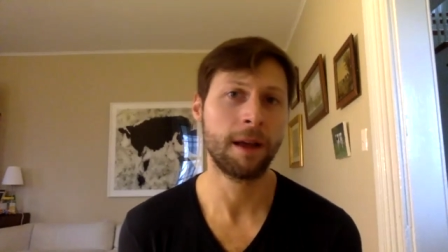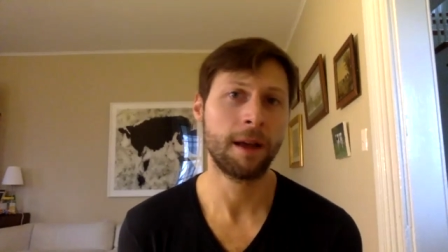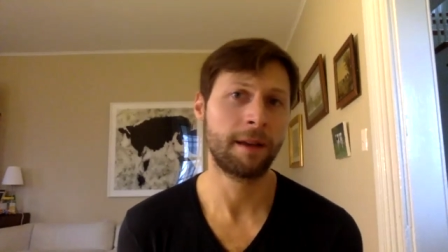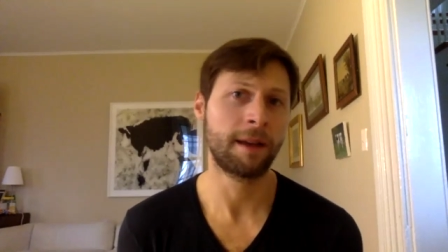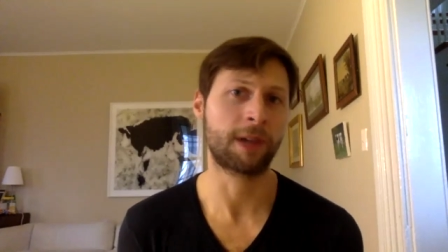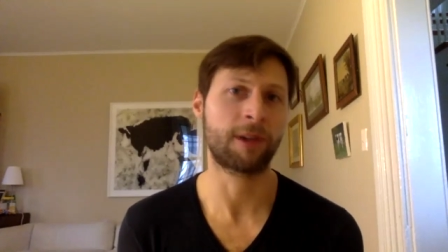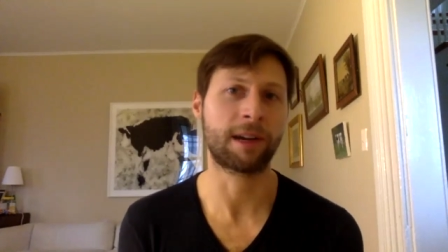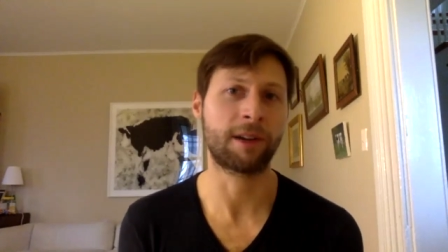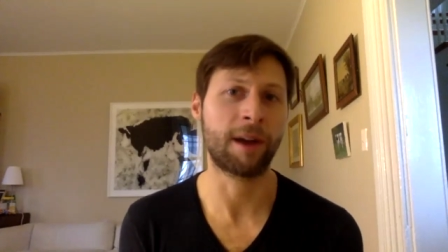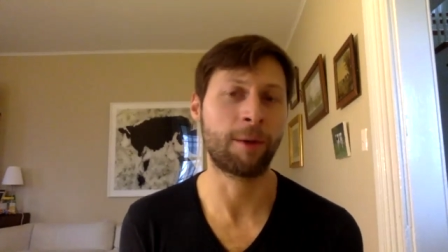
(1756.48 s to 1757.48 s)

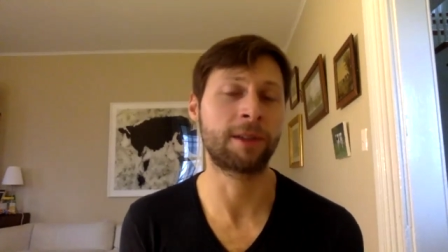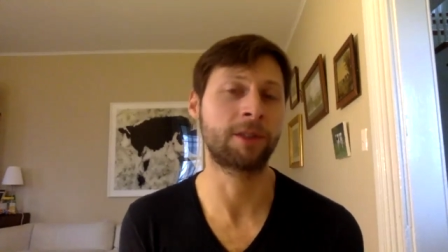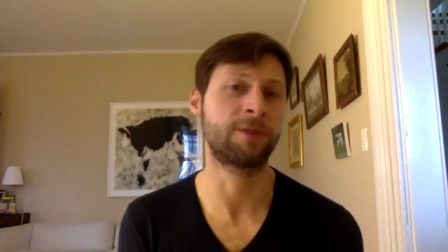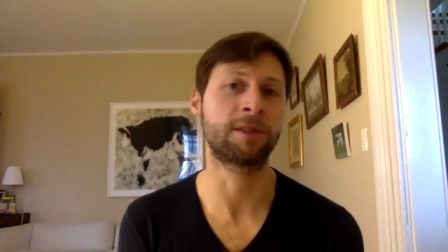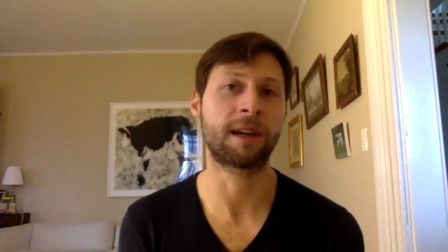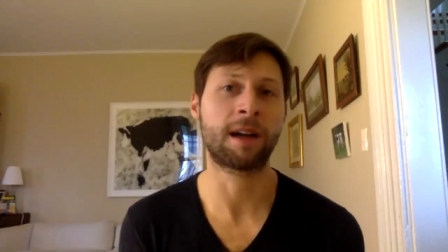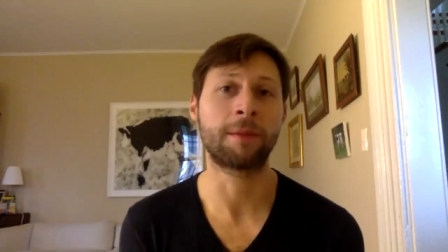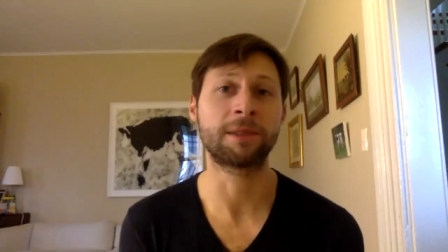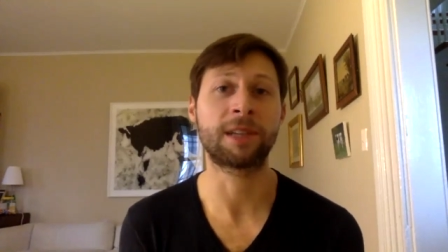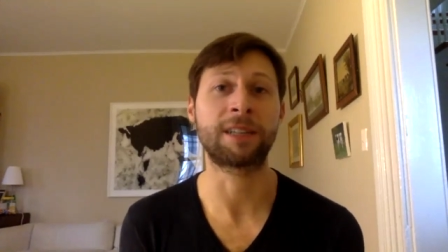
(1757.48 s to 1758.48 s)
nutcracker at
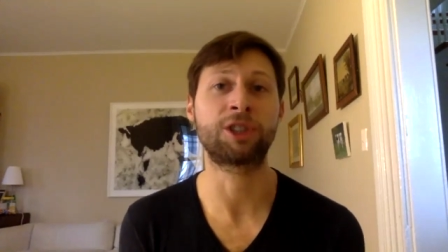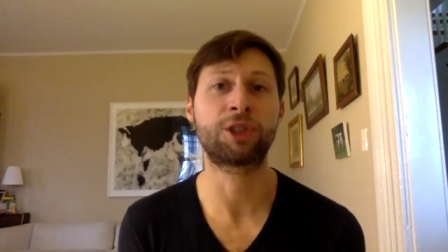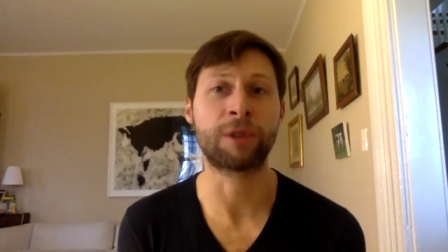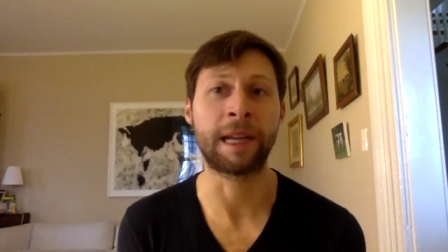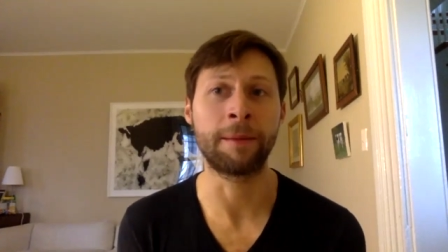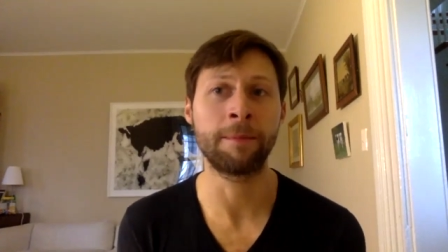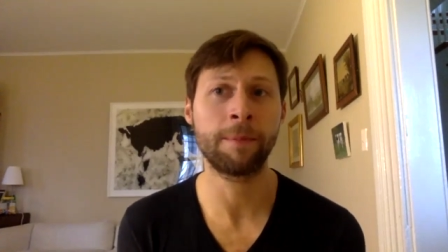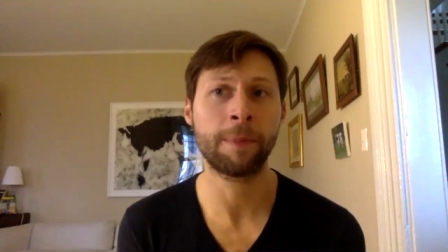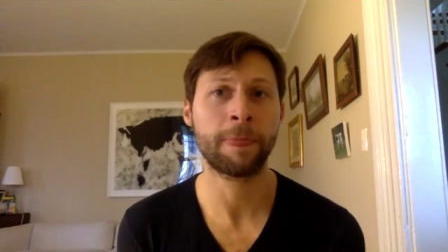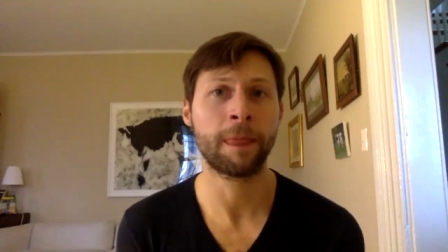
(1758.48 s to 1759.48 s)
wethersfield.com slash stream,
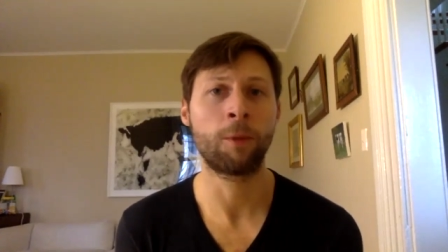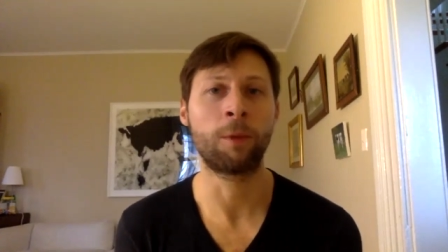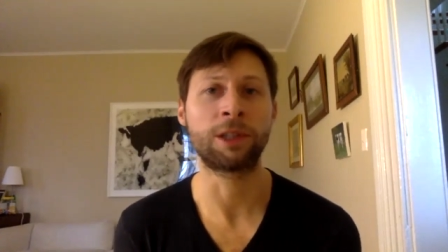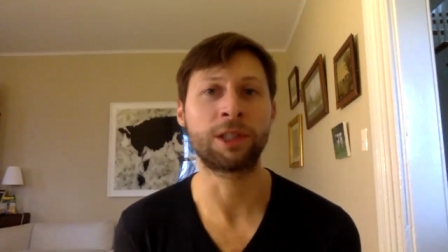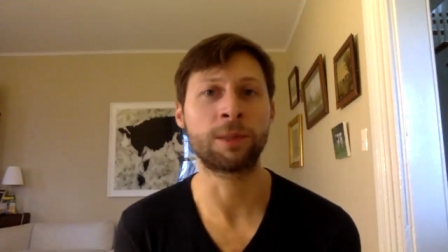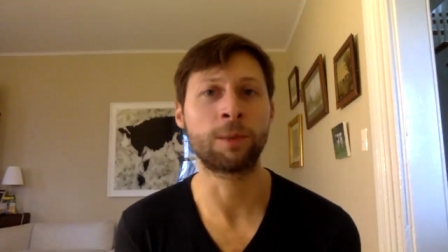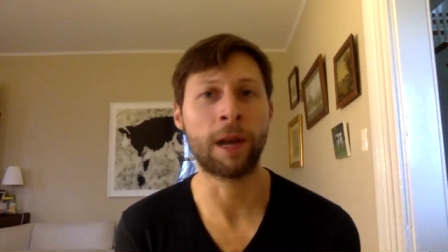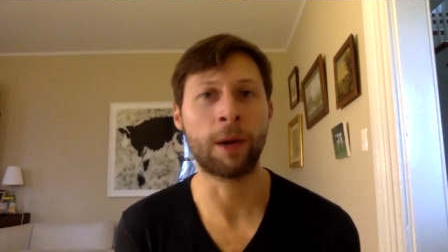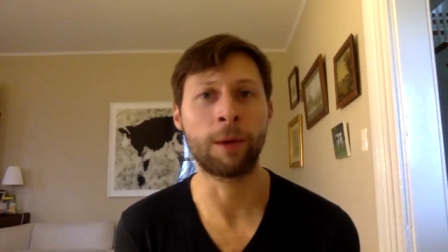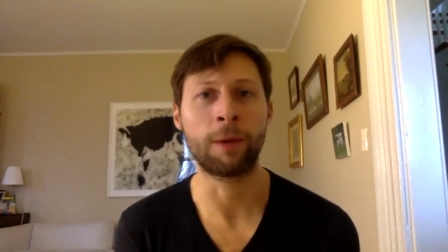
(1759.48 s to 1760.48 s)
which is
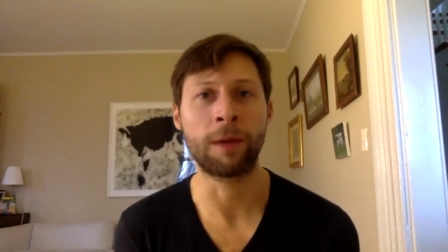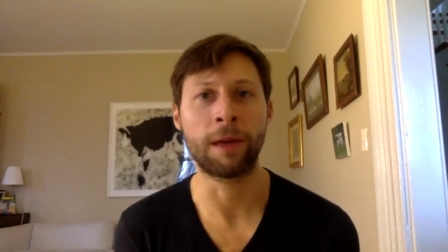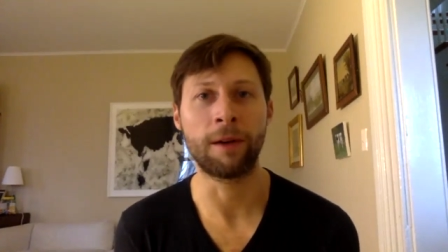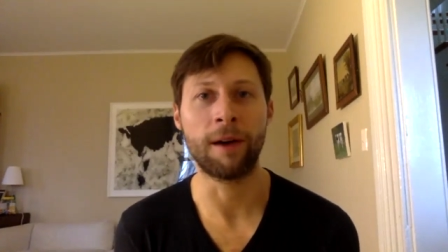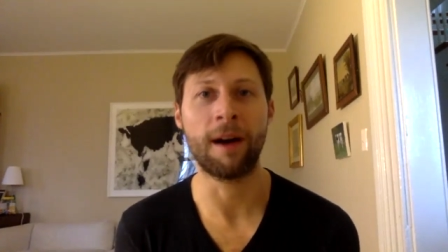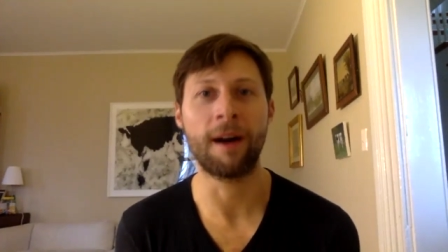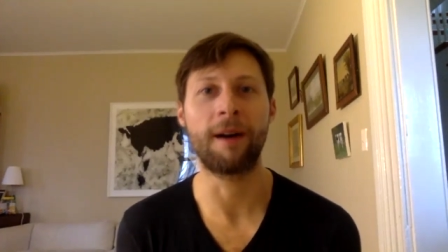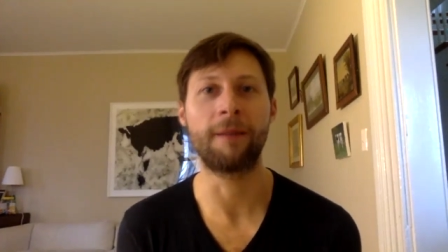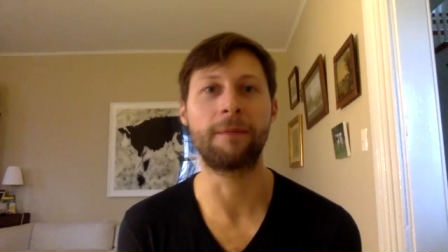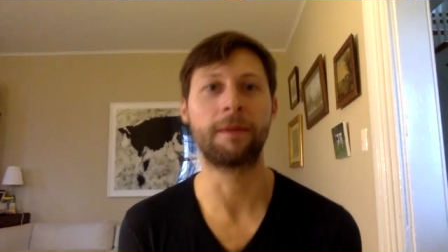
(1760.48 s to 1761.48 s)
where we will
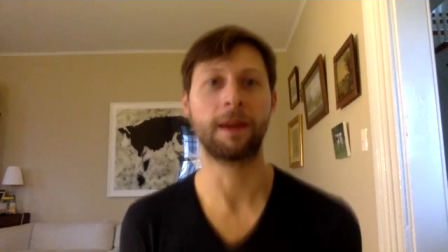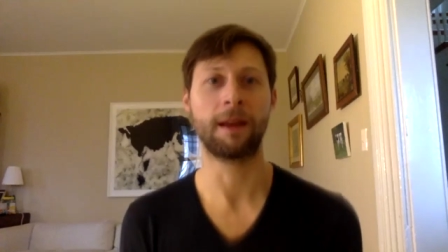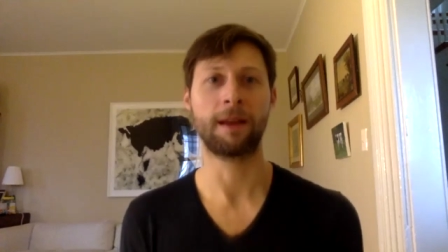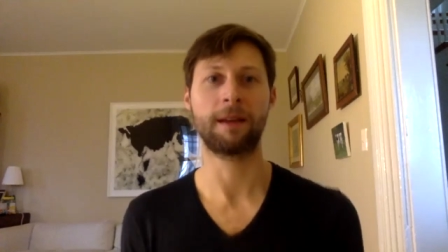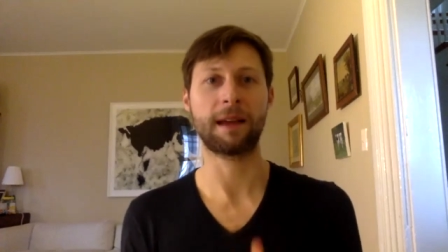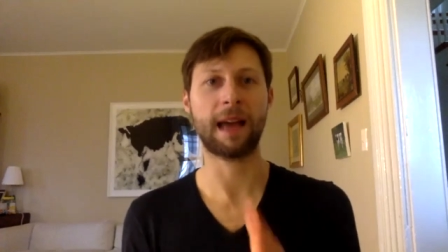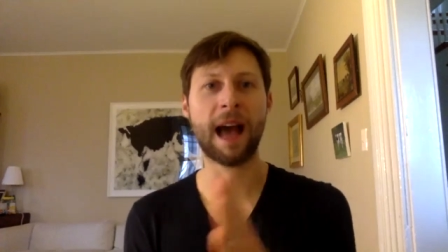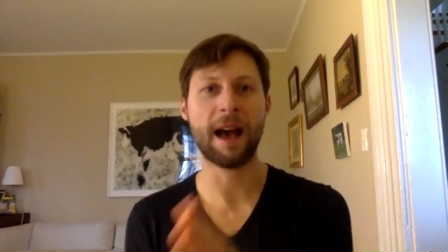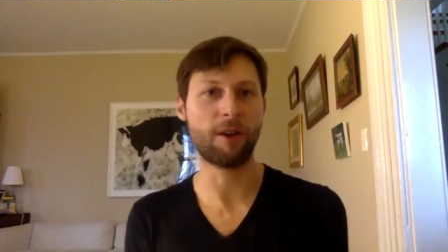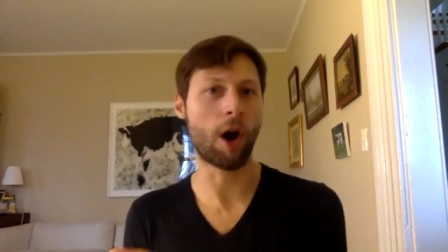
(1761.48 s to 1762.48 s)
um,
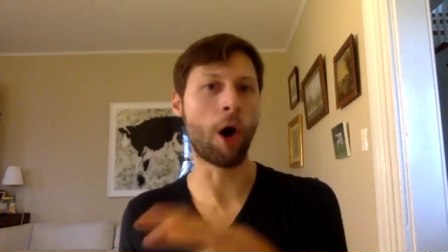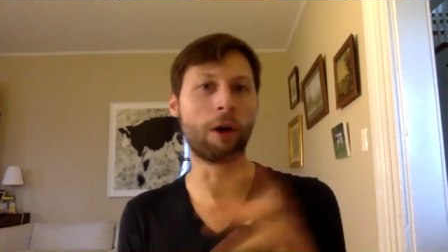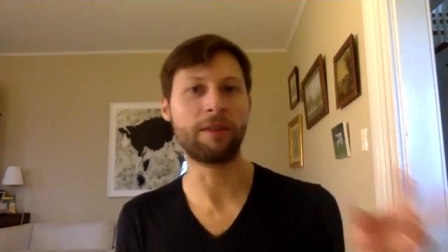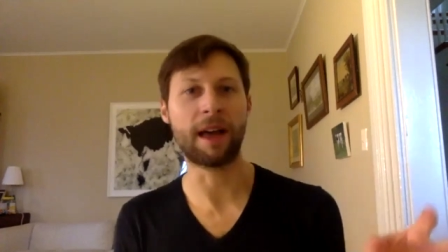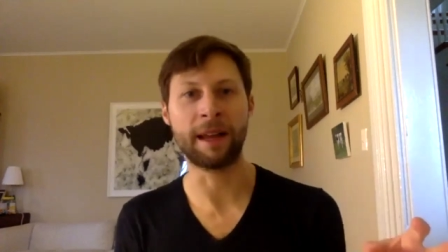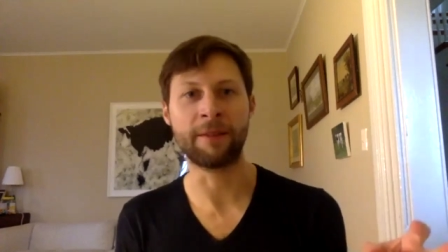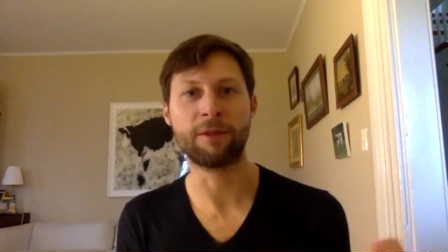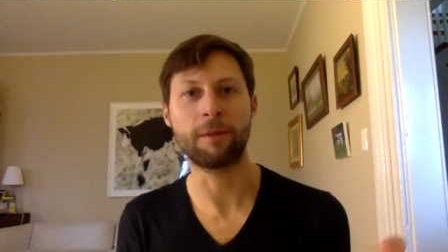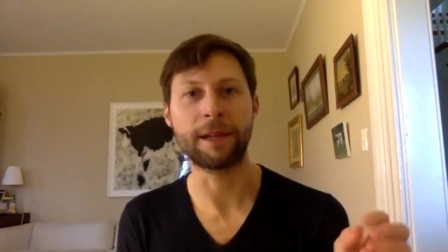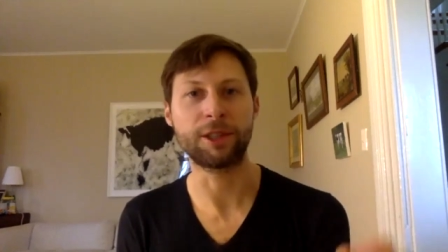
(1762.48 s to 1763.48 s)
have all of that
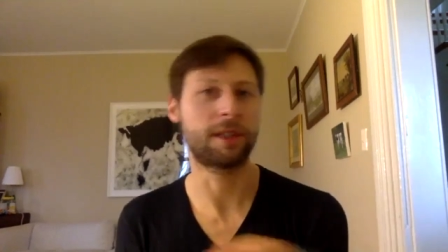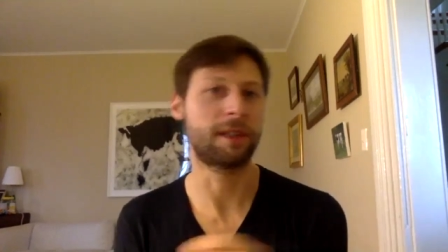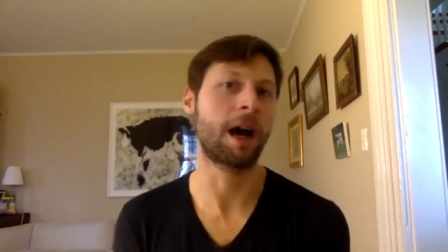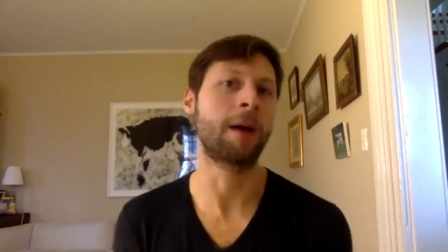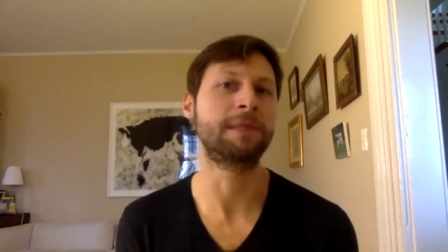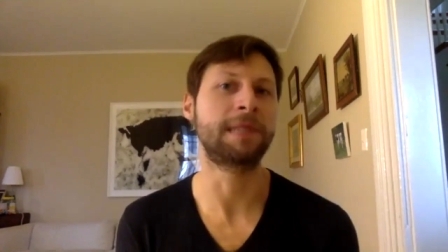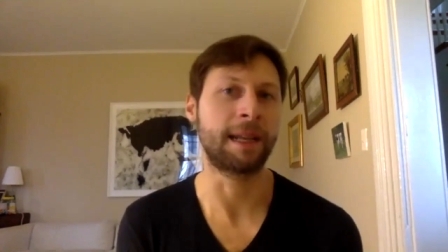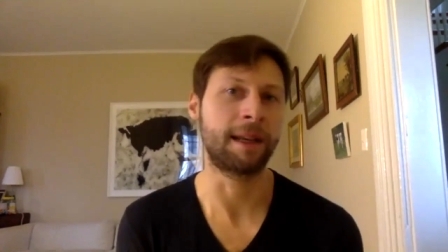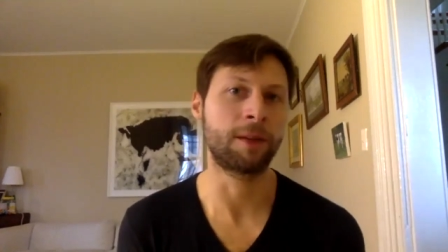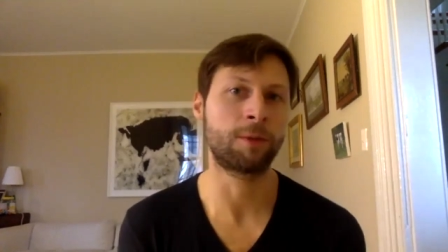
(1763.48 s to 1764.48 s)
information updated.